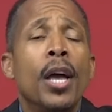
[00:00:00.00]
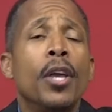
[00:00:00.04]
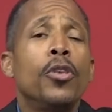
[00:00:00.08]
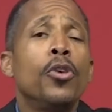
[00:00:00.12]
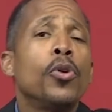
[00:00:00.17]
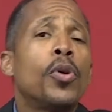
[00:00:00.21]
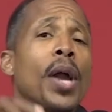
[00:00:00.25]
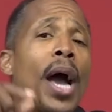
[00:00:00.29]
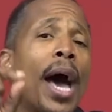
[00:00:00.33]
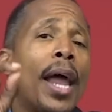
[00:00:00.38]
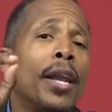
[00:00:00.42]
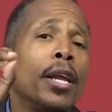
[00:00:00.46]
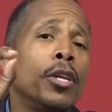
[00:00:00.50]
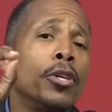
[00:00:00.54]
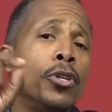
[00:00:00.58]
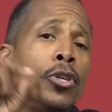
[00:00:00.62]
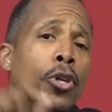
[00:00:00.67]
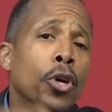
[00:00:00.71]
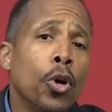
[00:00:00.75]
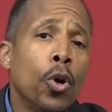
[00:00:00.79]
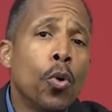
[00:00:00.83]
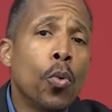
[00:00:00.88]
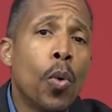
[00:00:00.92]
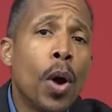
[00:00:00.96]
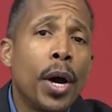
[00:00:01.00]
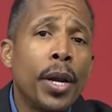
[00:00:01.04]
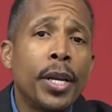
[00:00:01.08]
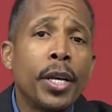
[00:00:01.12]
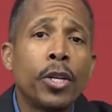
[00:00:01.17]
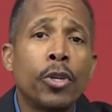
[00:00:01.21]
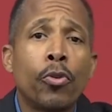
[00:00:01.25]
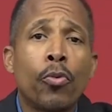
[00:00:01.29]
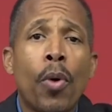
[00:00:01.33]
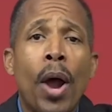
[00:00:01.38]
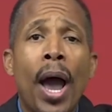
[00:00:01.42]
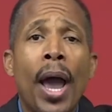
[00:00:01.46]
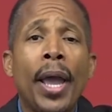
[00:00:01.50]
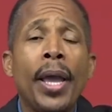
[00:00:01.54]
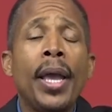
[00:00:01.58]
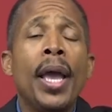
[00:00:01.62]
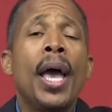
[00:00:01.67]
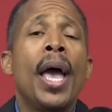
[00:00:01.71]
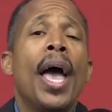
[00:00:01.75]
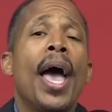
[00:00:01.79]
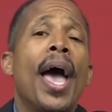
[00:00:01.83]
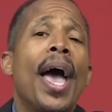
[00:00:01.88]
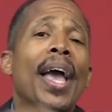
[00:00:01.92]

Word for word: You got to do what is right,